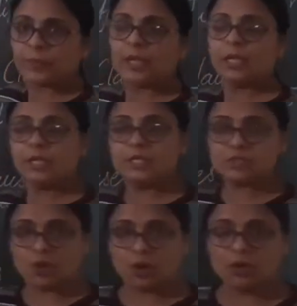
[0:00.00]
He
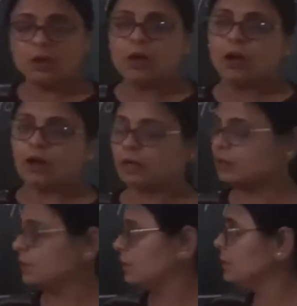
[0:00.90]
saw a
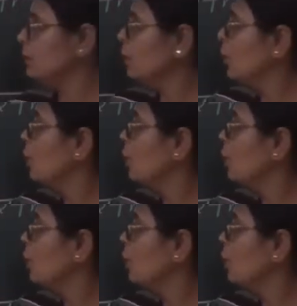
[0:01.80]
girl